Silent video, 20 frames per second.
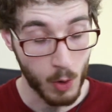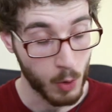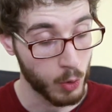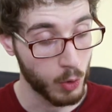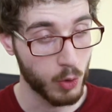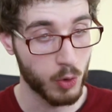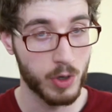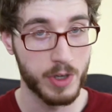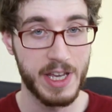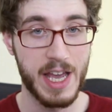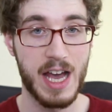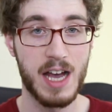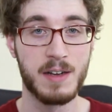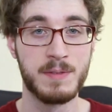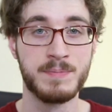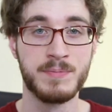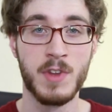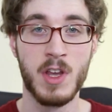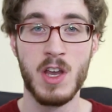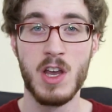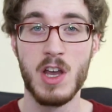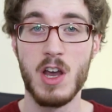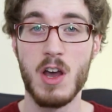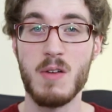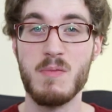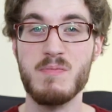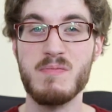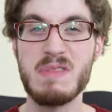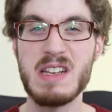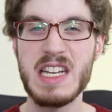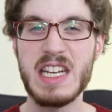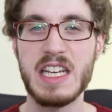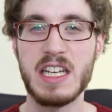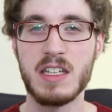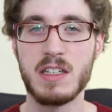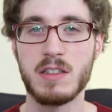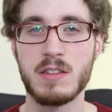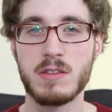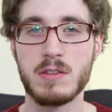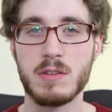Whew, yeah,
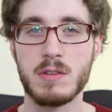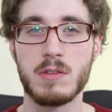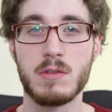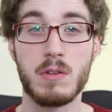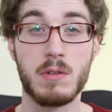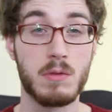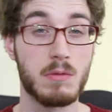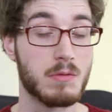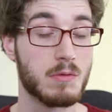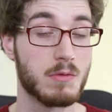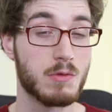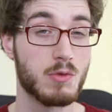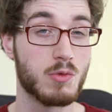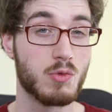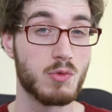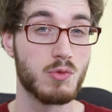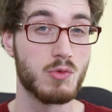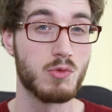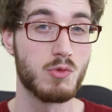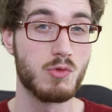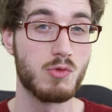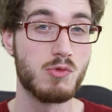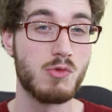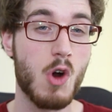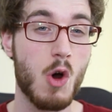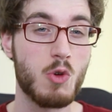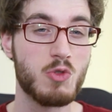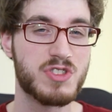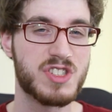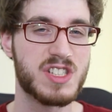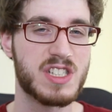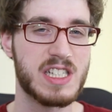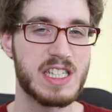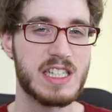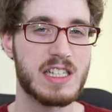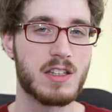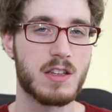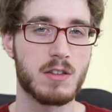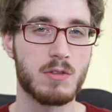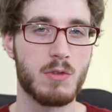immediate
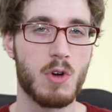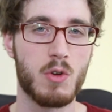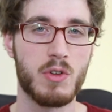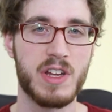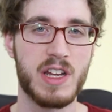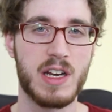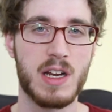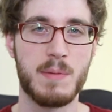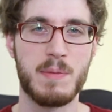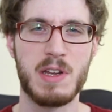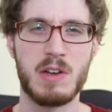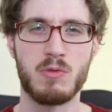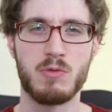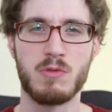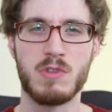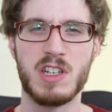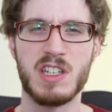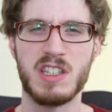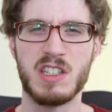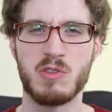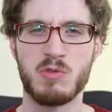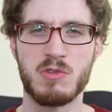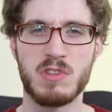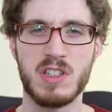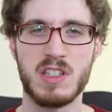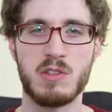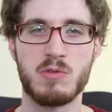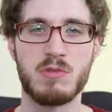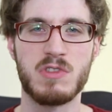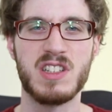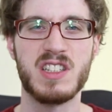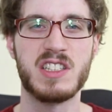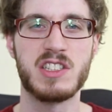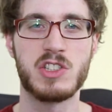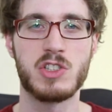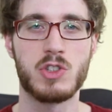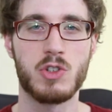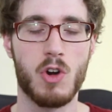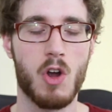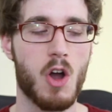roasty throat hit. I mean, really, really, really
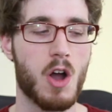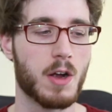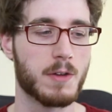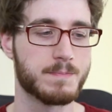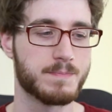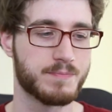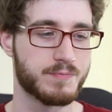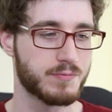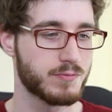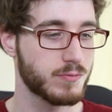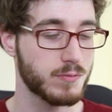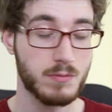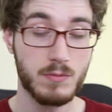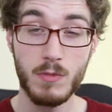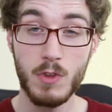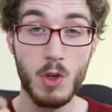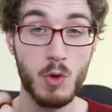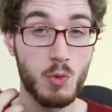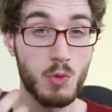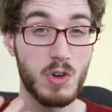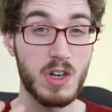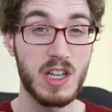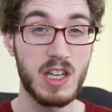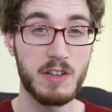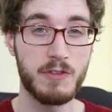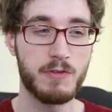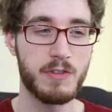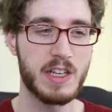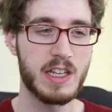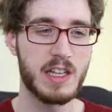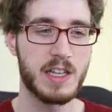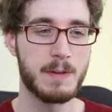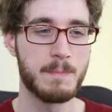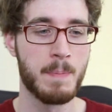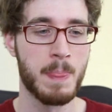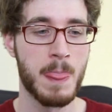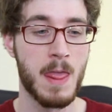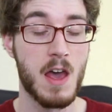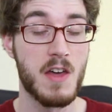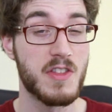strong. Really feel it.
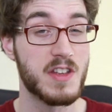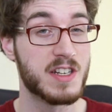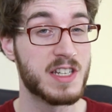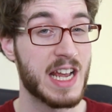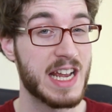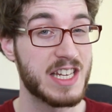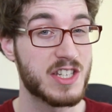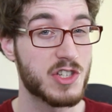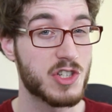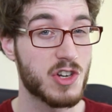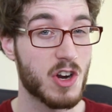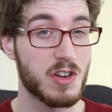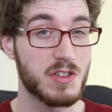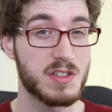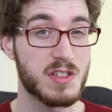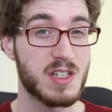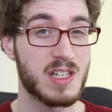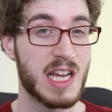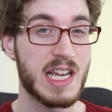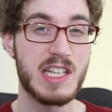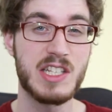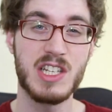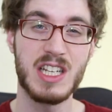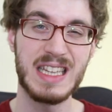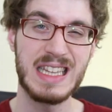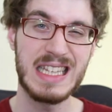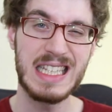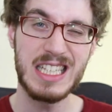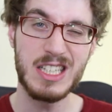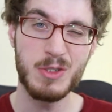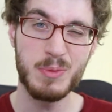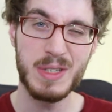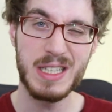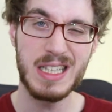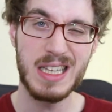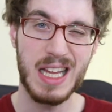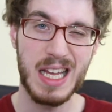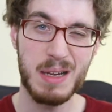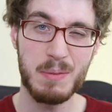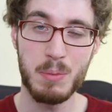The taste starts to taste a little
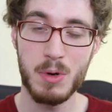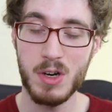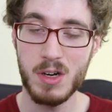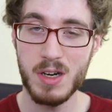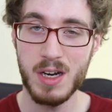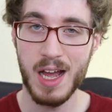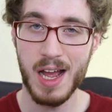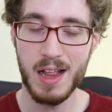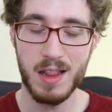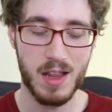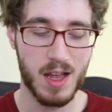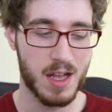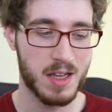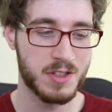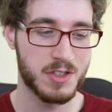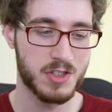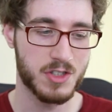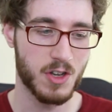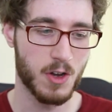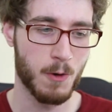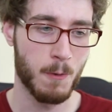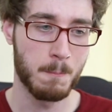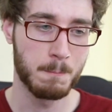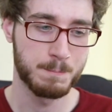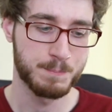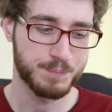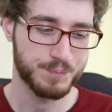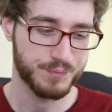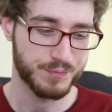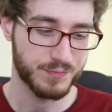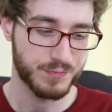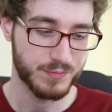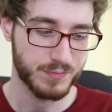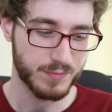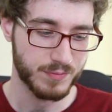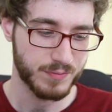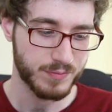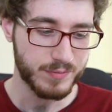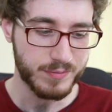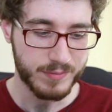bit like burnt nylon, so
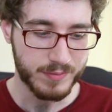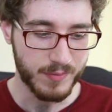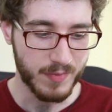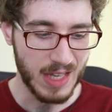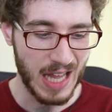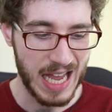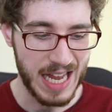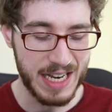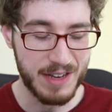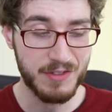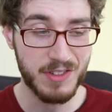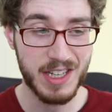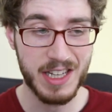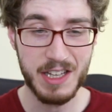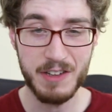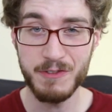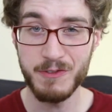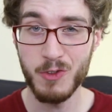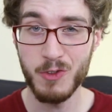I definitely think